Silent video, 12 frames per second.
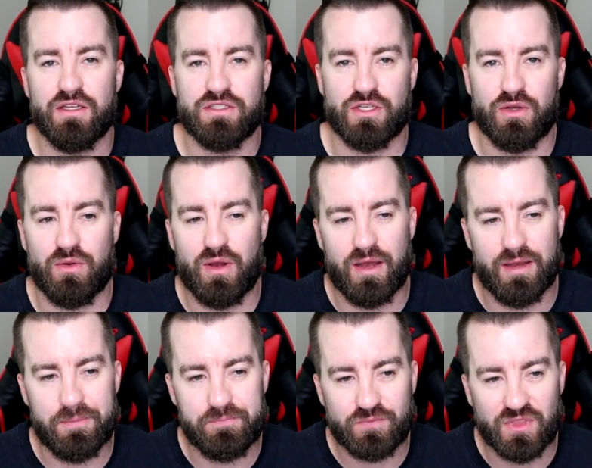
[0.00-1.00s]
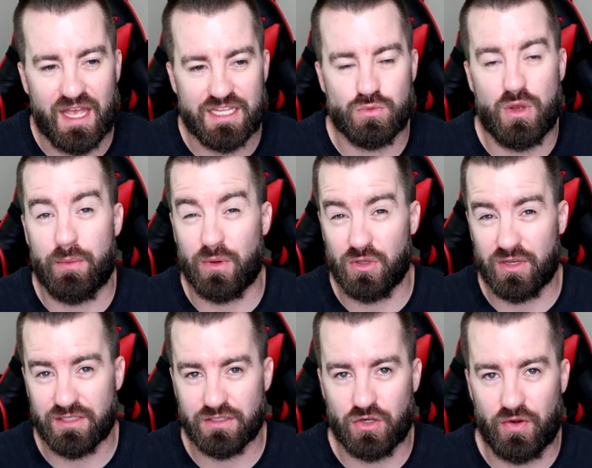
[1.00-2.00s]
So that's why we're
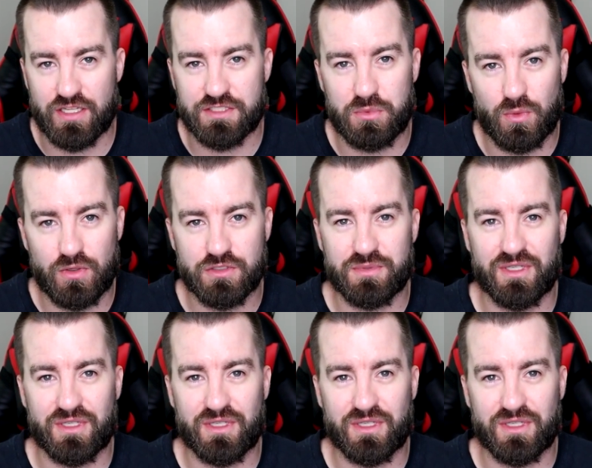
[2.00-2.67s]
looking at the Grand Sports,